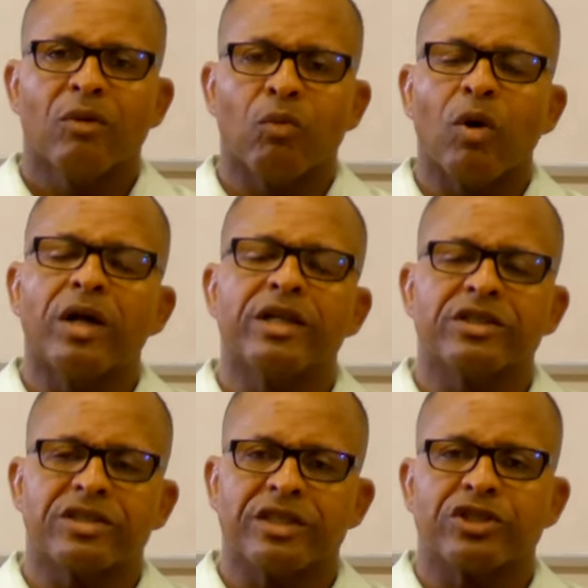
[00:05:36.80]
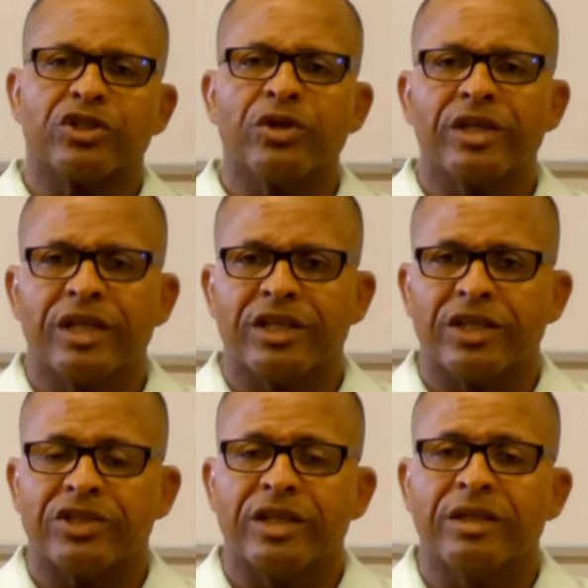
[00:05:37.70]
One is the student
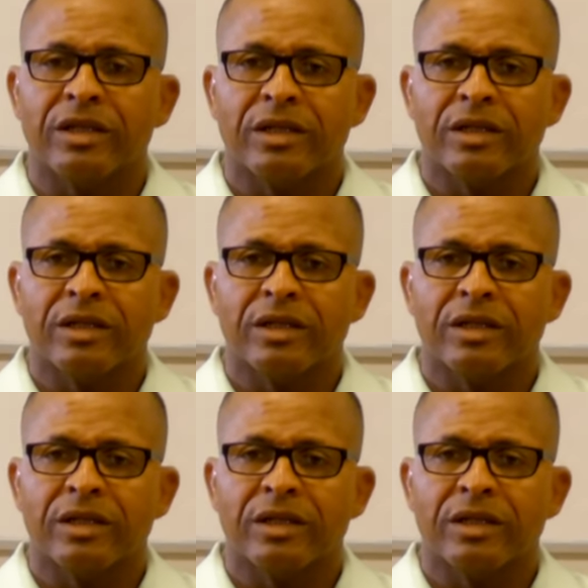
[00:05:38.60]
edition,